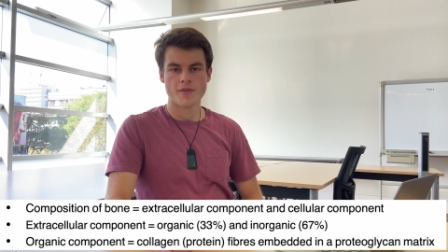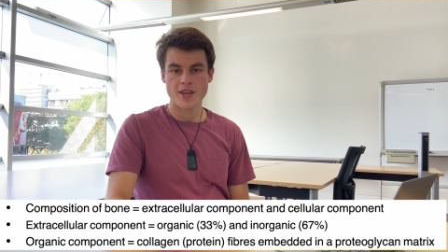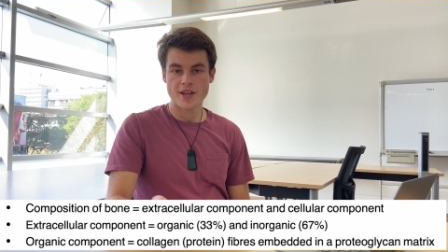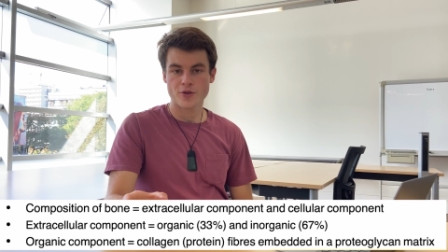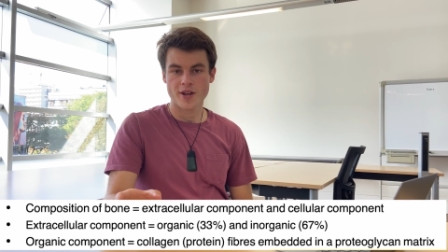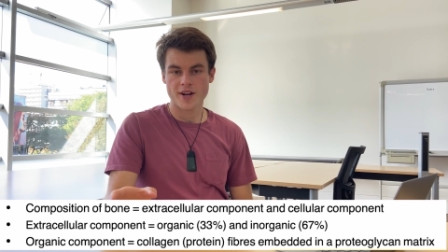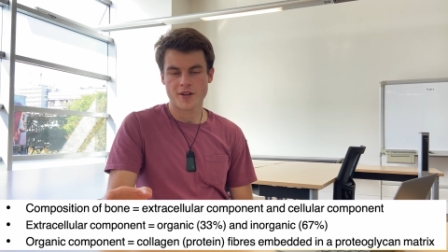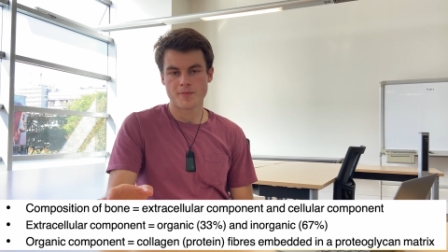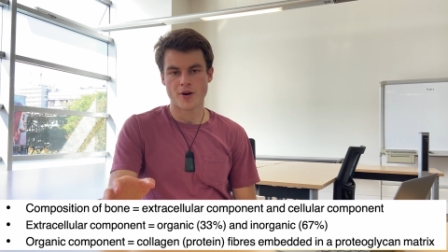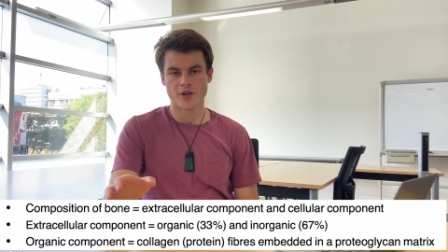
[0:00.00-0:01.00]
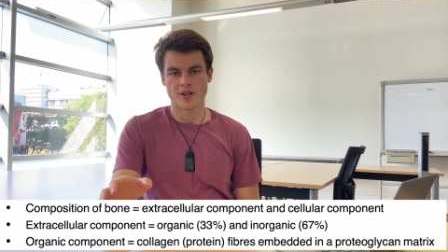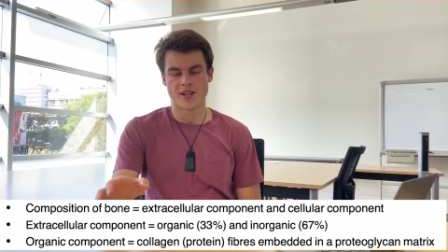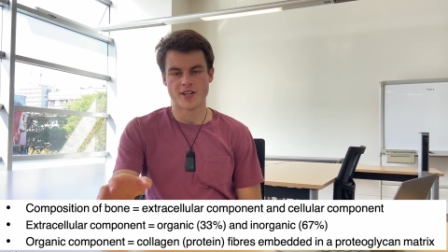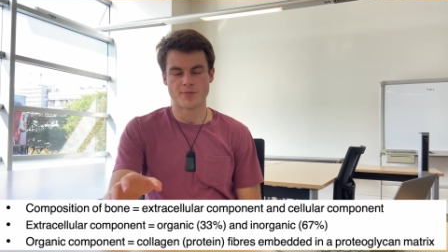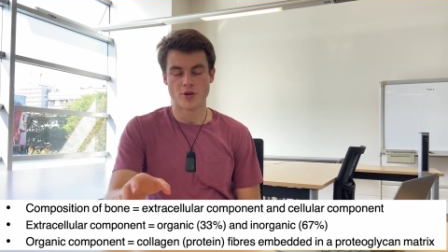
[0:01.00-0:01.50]
The inorganic component
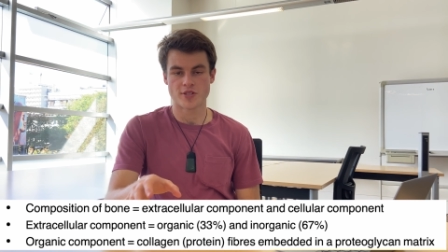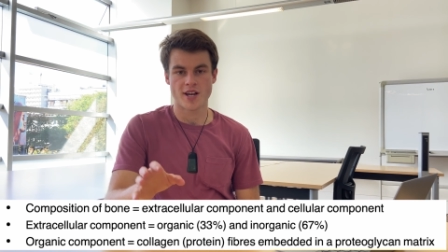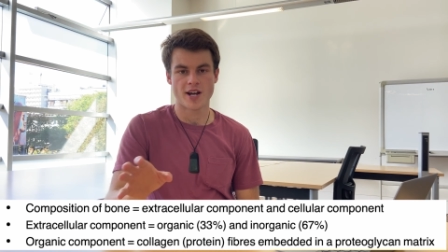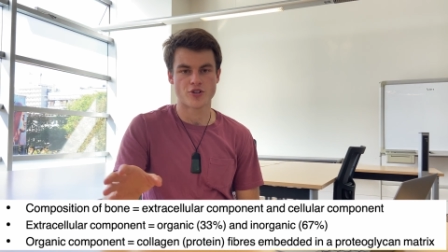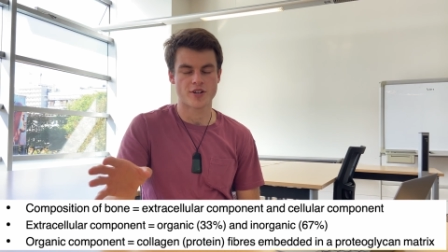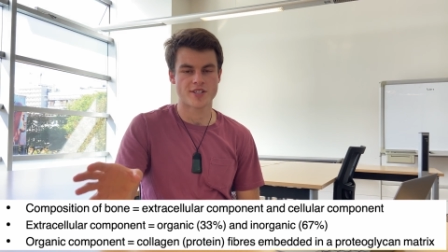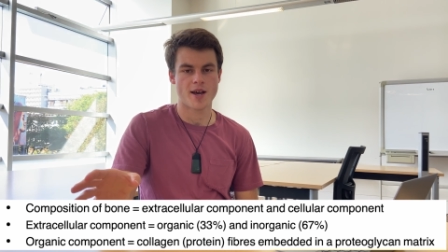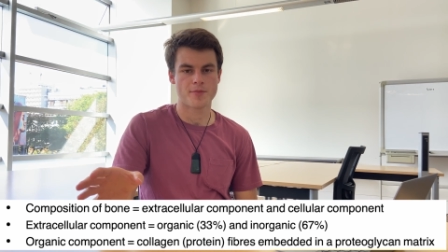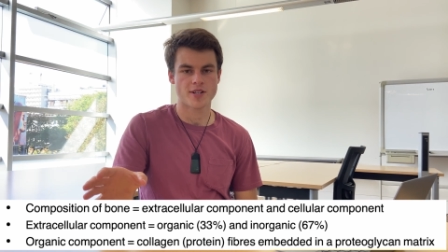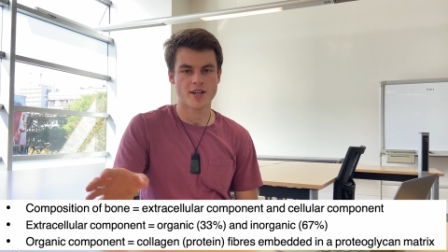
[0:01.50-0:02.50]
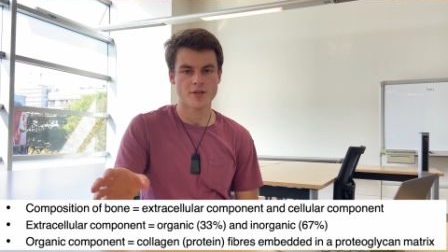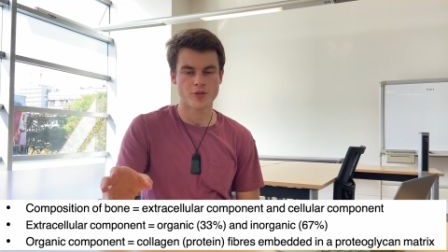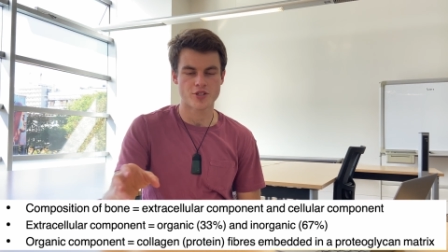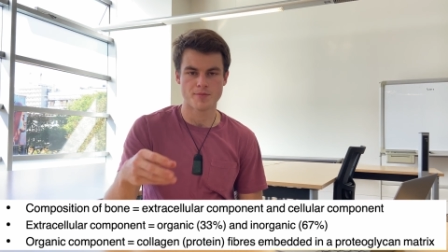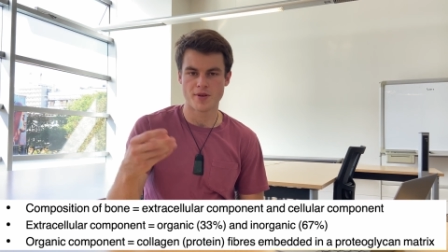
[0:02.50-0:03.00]
is mostly hydroxyapatite,
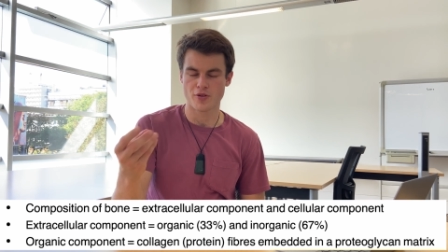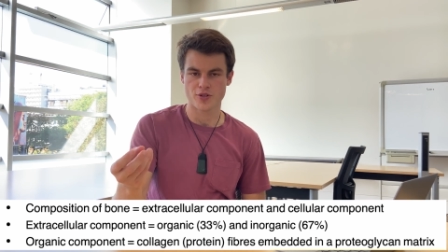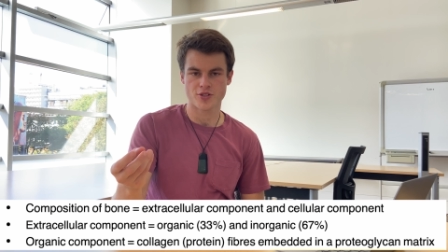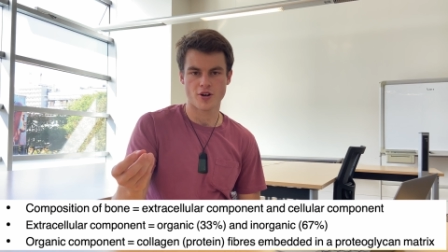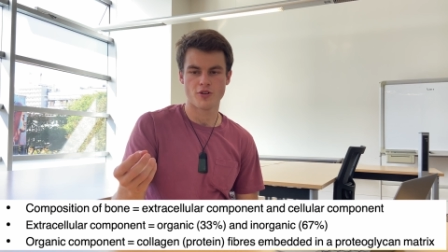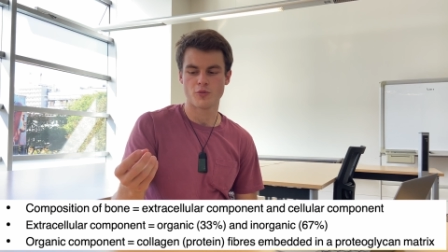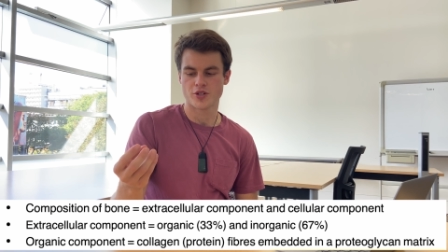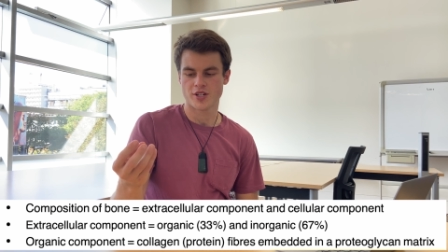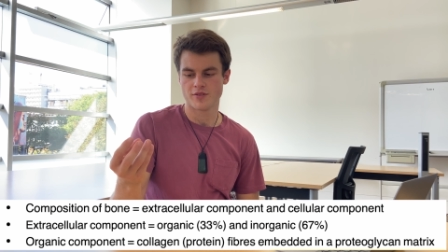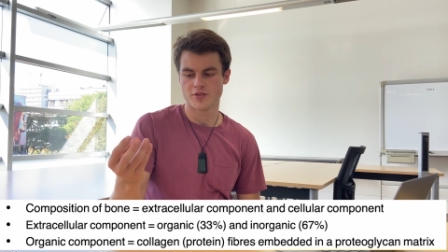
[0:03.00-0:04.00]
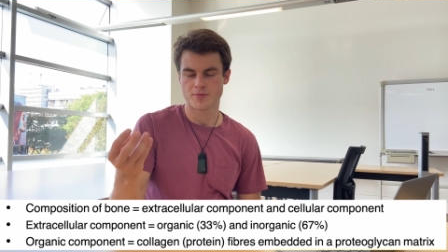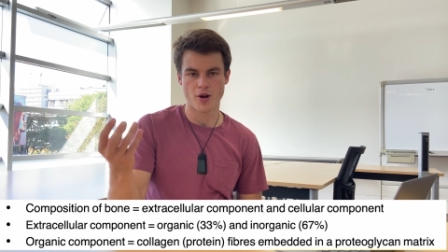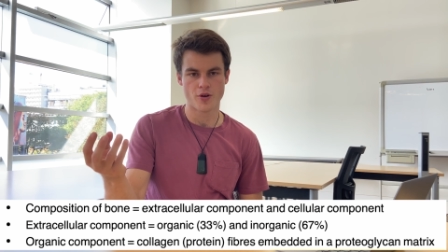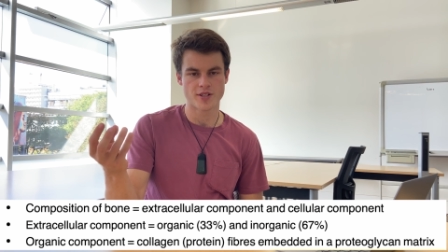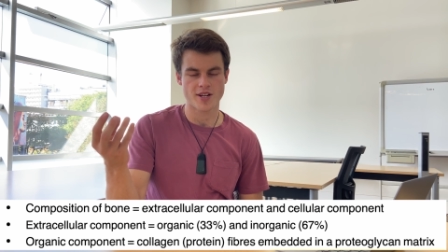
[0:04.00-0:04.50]
which is a mineral salt which gives
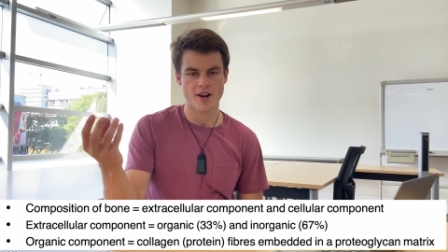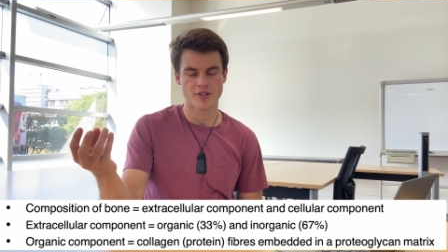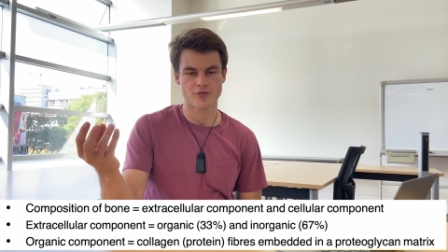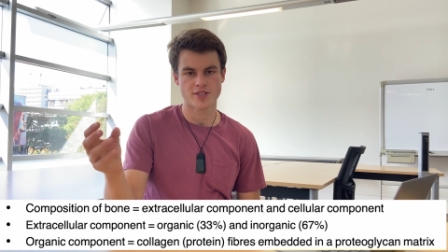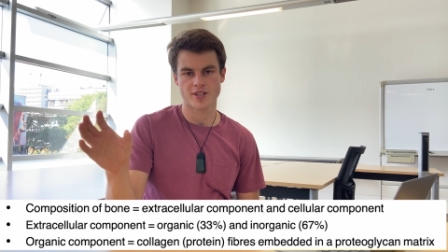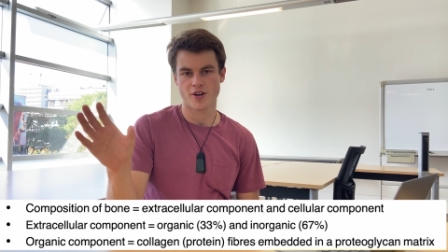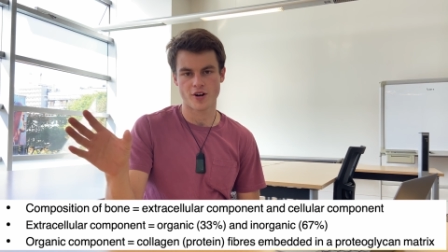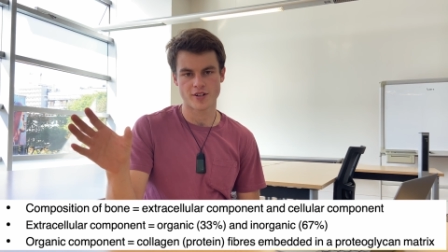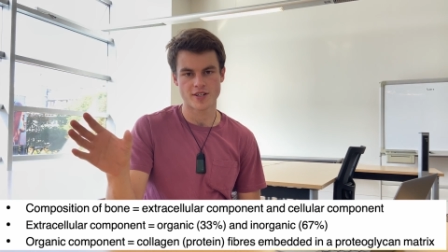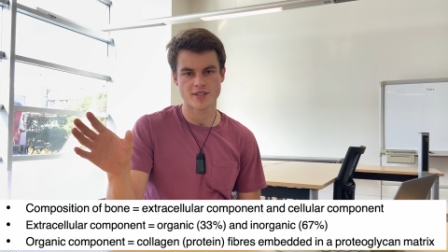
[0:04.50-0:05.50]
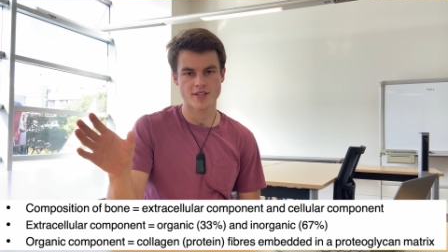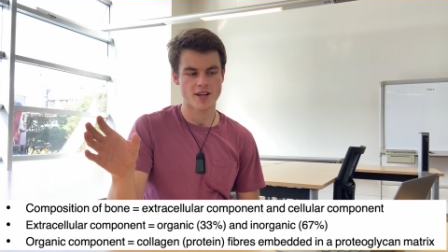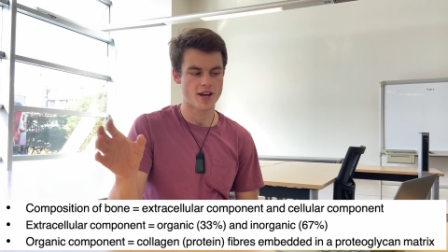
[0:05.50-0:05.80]
bone its characteristic hardness.